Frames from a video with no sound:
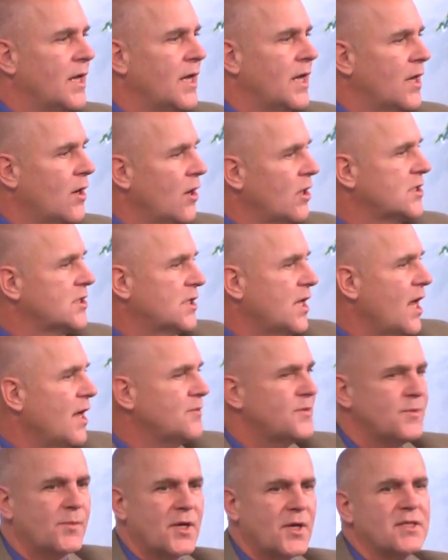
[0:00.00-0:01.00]
It all
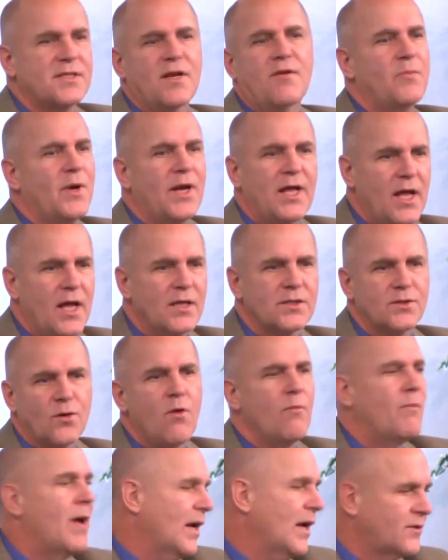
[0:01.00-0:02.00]
stops because everybody else is
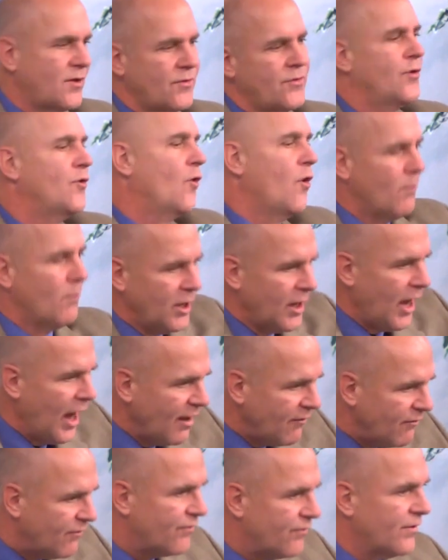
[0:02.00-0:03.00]
going back to their normal
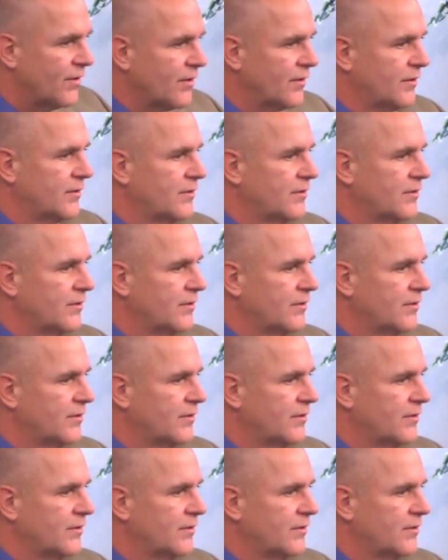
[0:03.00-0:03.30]
life.